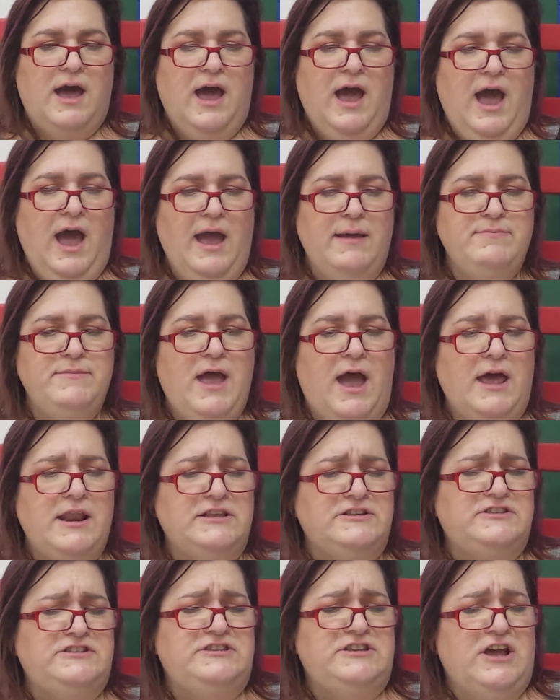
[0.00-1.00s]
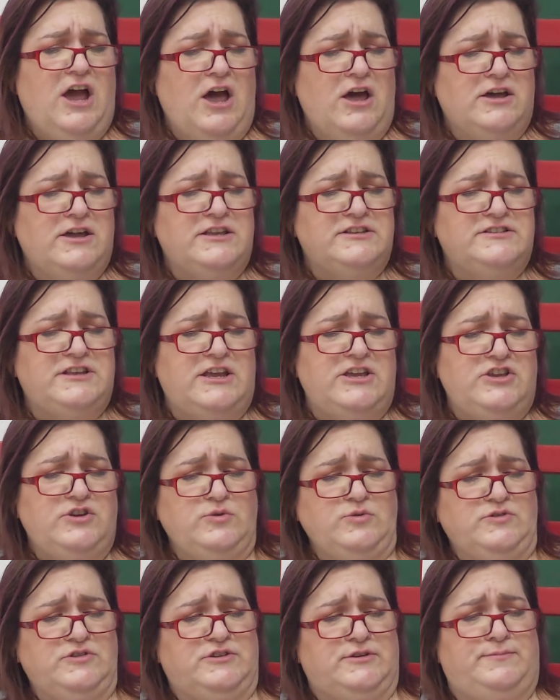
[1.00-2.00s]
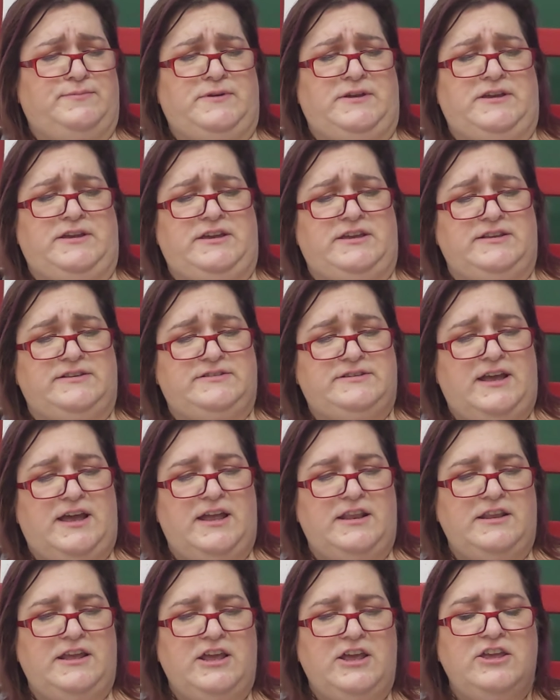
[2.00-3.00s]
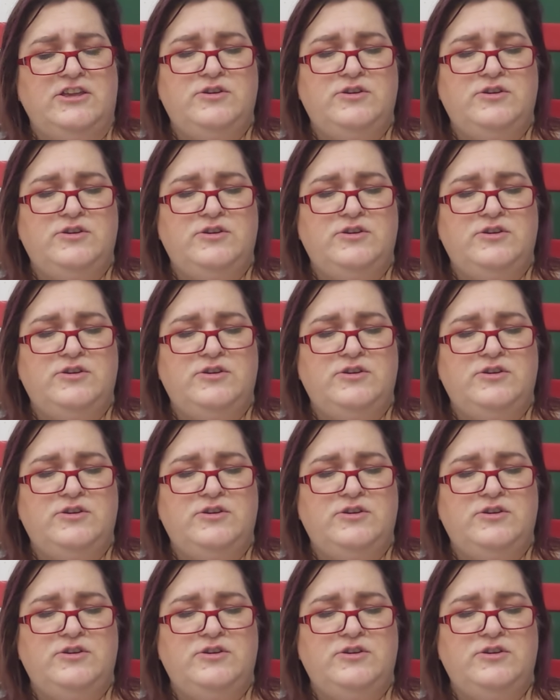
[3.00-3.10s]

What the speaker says: "I'm not as young as I used to be," he said.